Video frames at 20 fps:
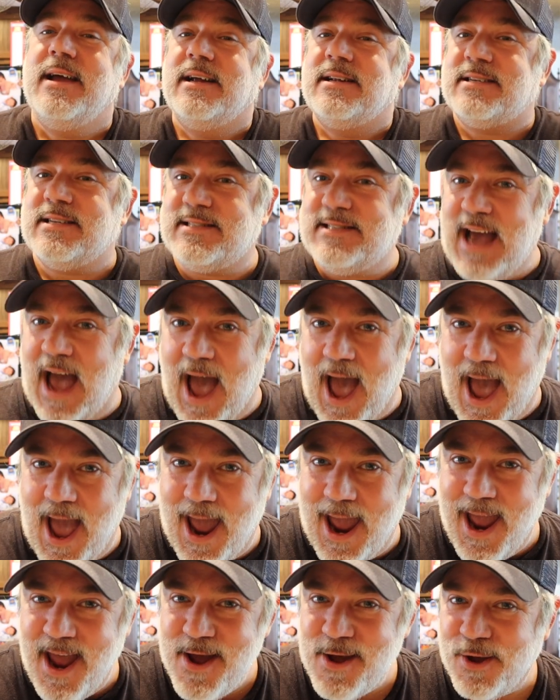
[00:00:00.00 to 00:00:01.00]

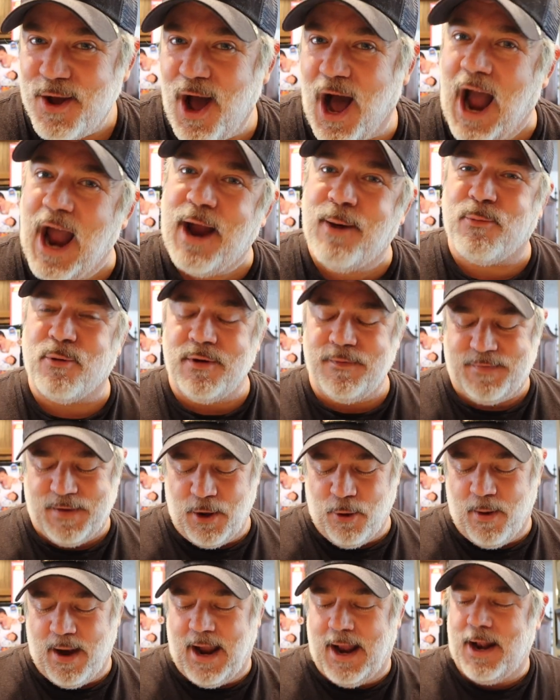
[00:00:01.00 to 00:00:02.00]
Today, I am
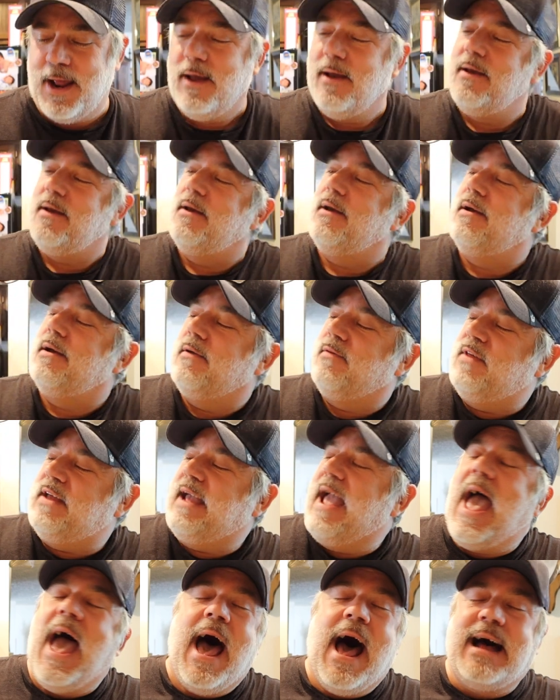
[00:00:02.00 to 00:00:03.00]
reviewing
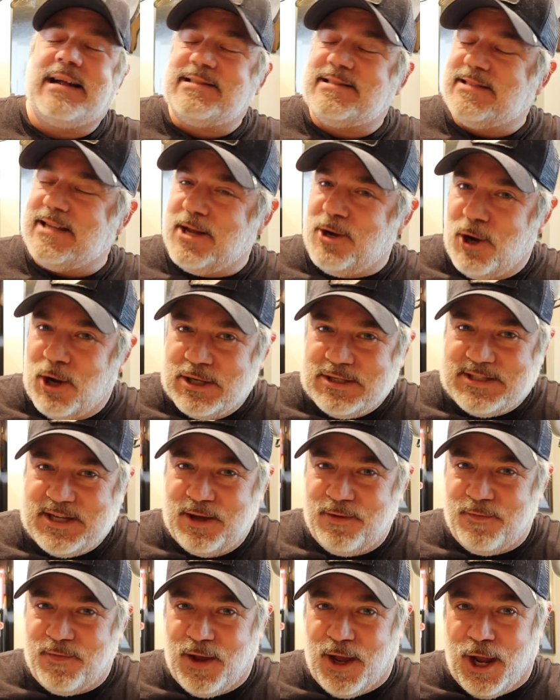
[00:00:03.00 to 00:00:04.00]
the as seen on
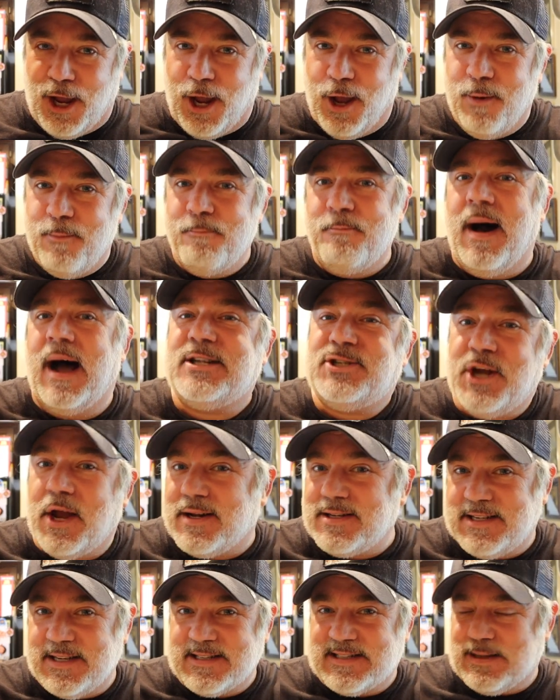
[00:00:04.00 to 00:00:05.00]
TV, much
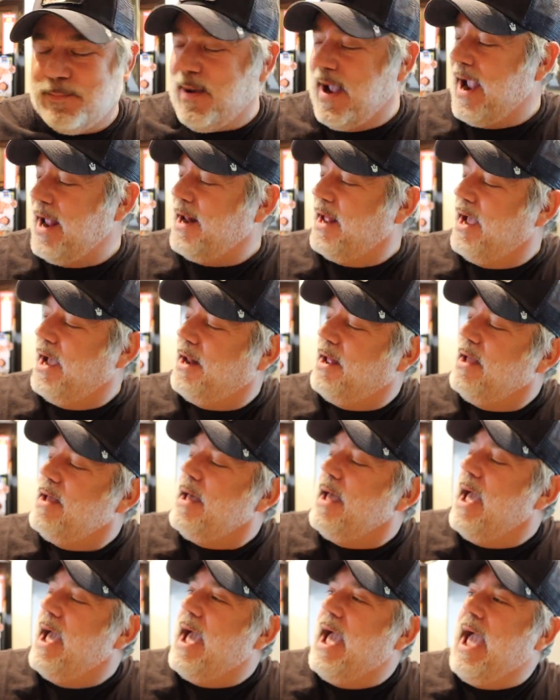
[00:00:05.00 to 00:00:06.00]
anticipated,
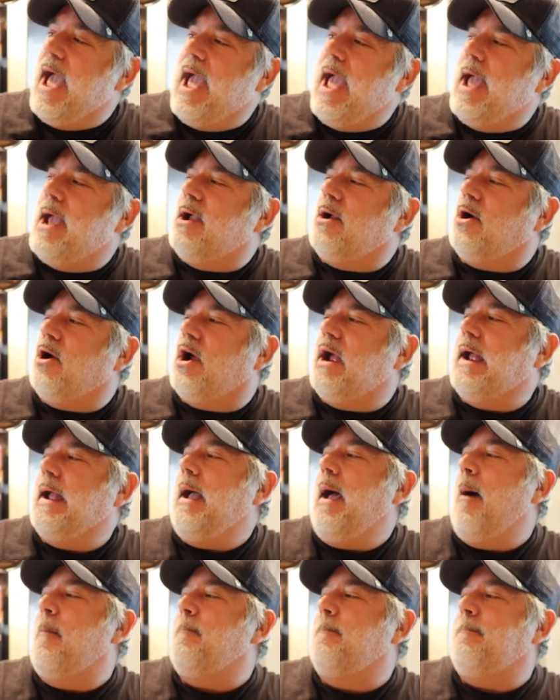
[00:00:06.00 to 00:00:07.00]
Angry
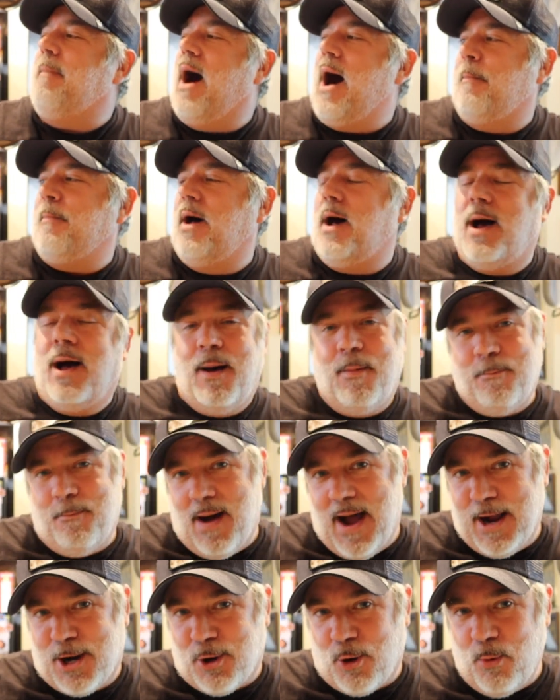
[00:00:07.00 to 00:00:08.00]
Mama
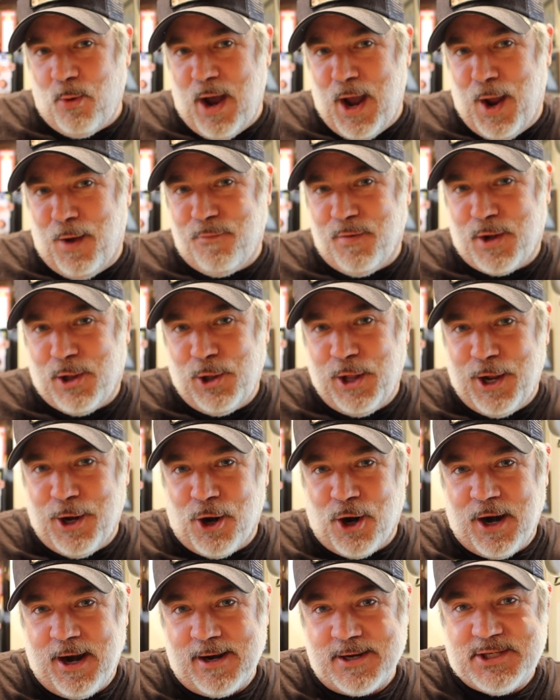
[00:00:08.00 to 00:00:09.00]
Microwave
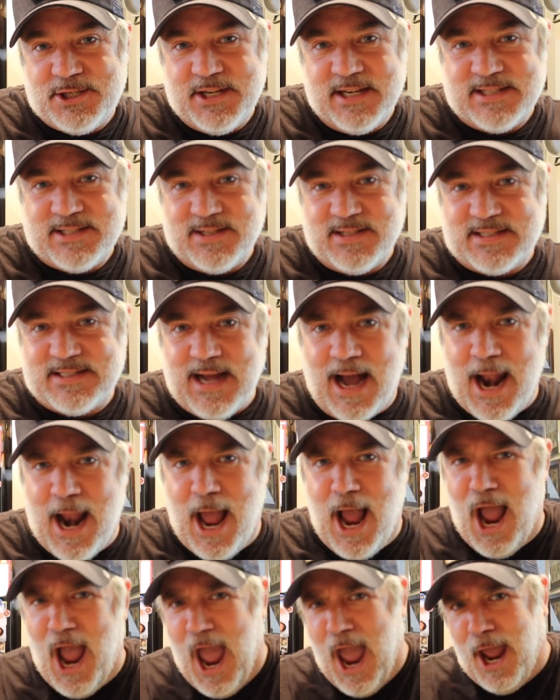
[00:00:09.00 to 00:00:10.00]
Cleaner. Here she is on the side.
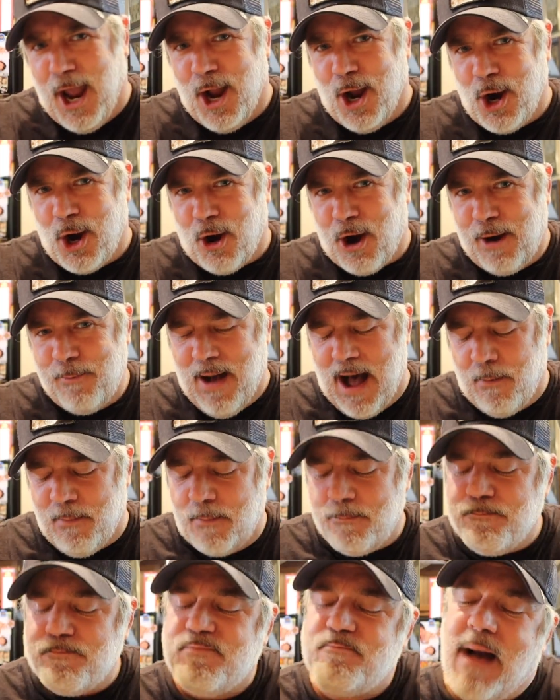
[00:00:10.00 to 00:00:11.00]
Angry
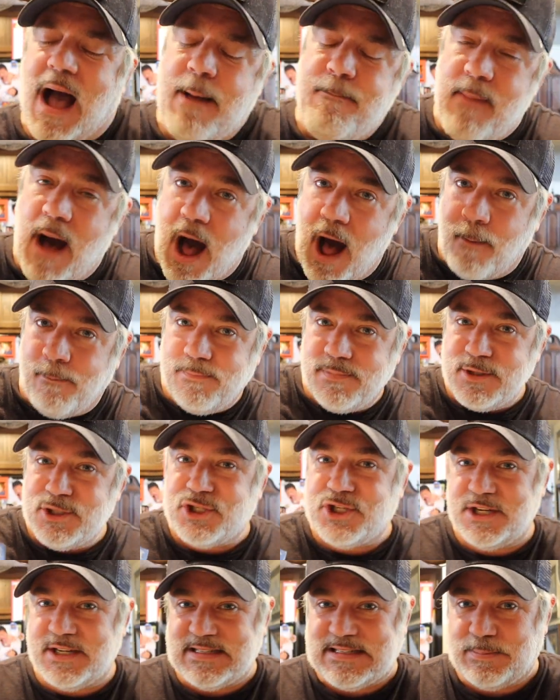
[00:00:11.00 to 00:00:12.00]
Mama. My mom,
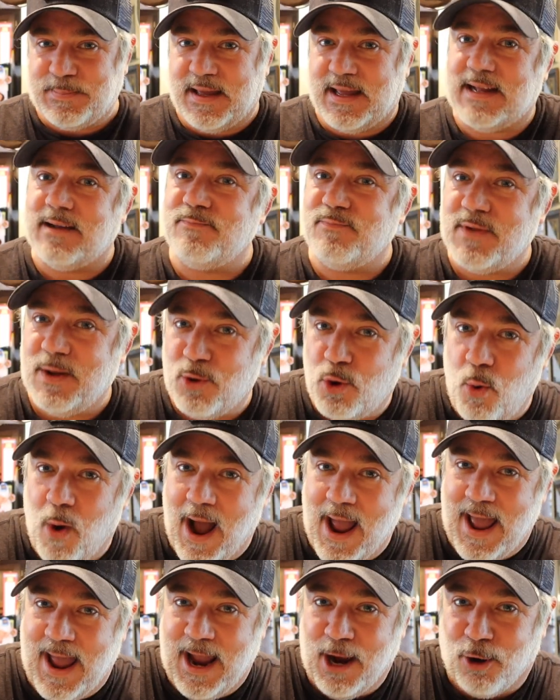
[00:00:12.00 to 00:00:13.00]
she used to be
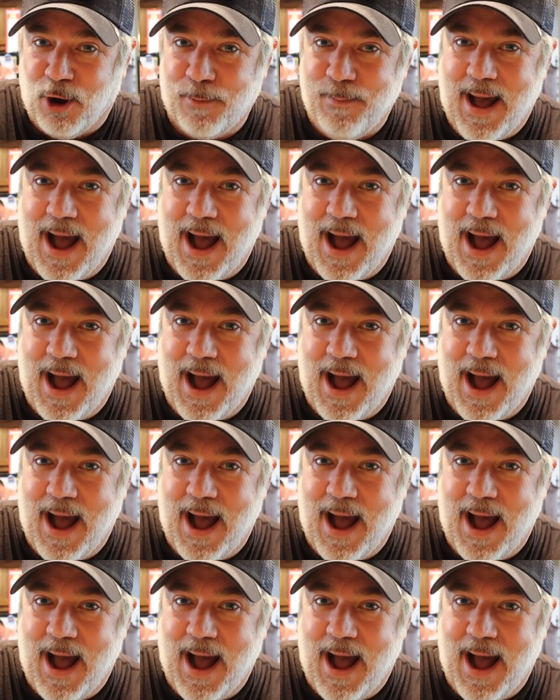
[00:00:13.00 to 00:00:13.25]
quite angry